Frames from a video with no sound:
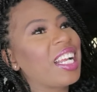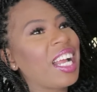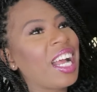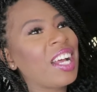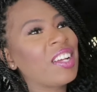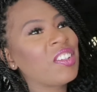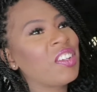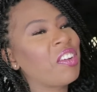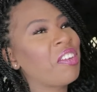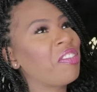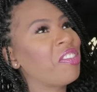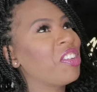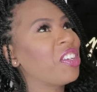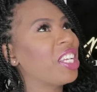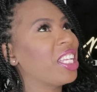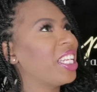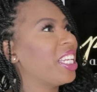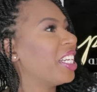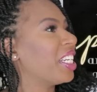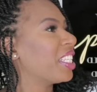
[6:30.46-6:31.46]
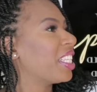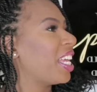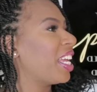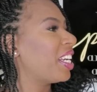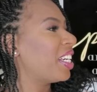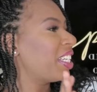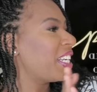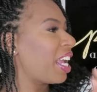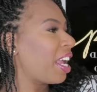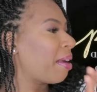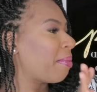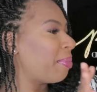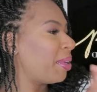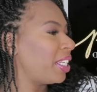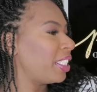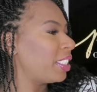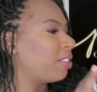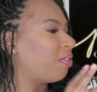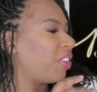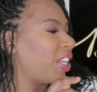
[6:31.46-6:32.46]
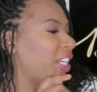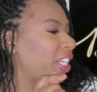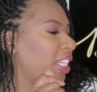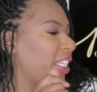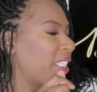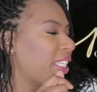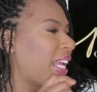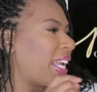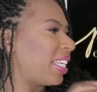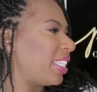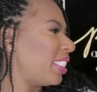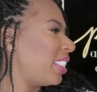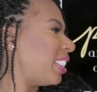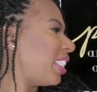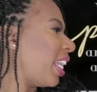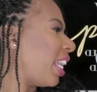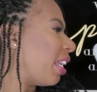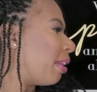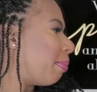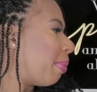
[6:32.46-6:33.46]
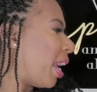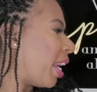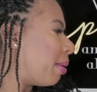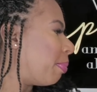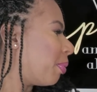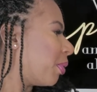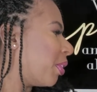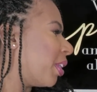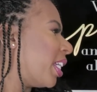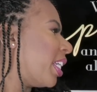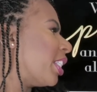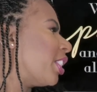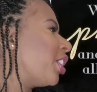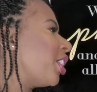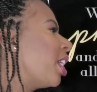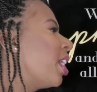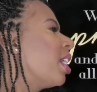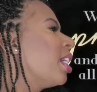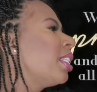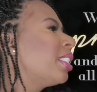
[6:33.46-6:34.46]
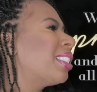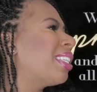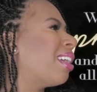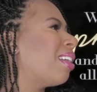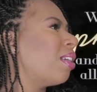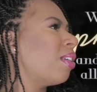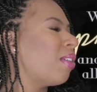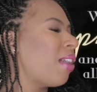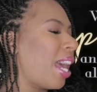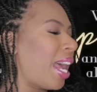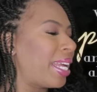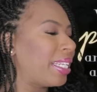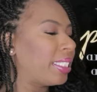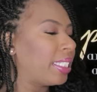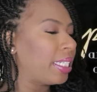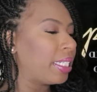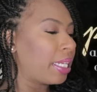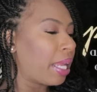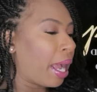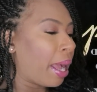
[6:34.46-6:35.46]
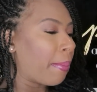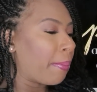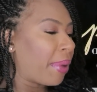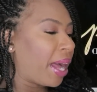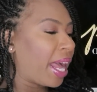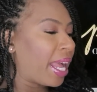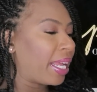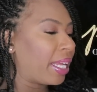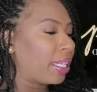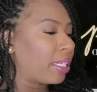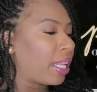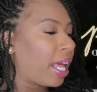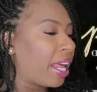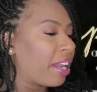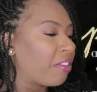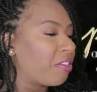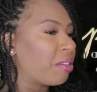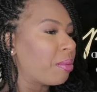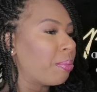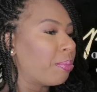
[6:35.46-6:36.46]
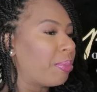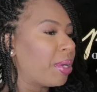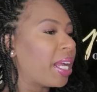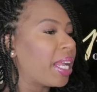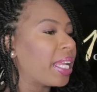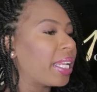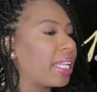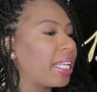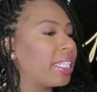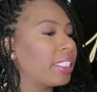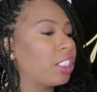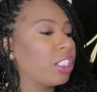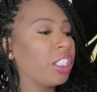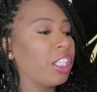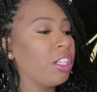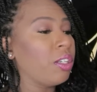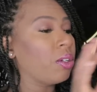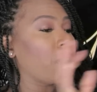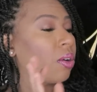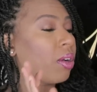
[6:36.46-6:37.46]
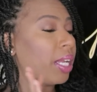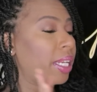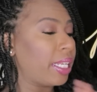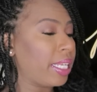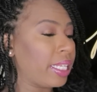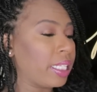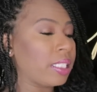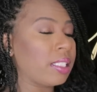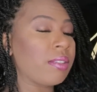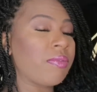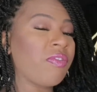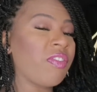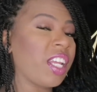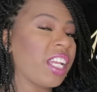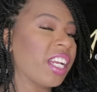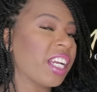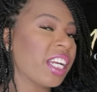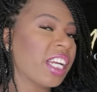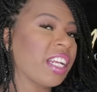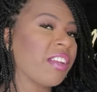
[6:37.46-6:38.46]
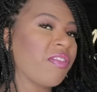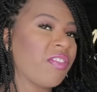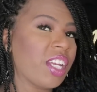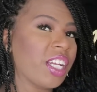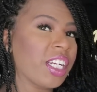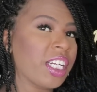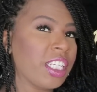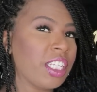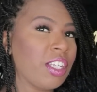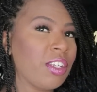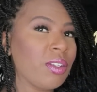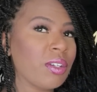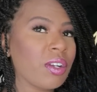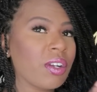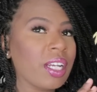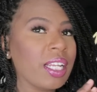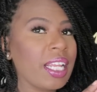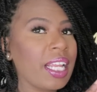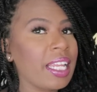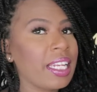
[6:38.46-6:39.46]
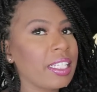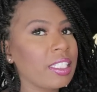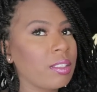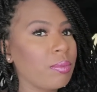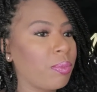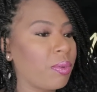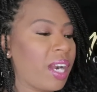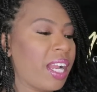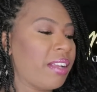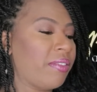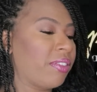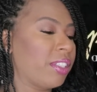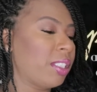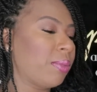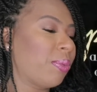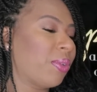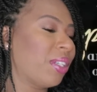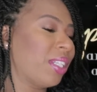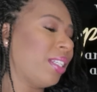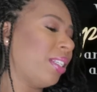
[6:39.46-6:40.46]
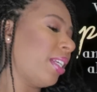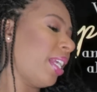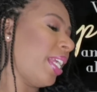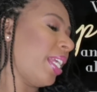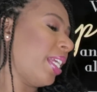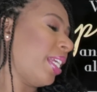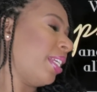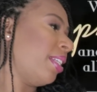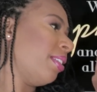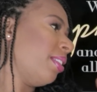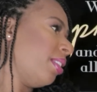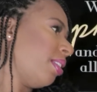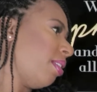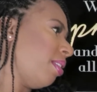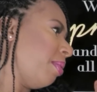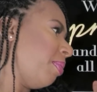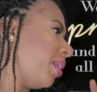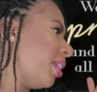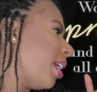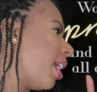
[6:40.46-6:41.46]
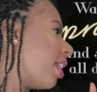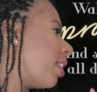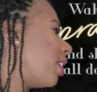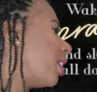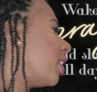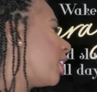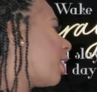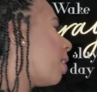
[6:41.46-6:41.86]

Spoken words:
I don't know if you can hear that or not, but it's very like sandpaper-ish. So I did not buy a lot of them, but it's cute on. It's very, very cute on, and it's bright for spring, and it's only $1.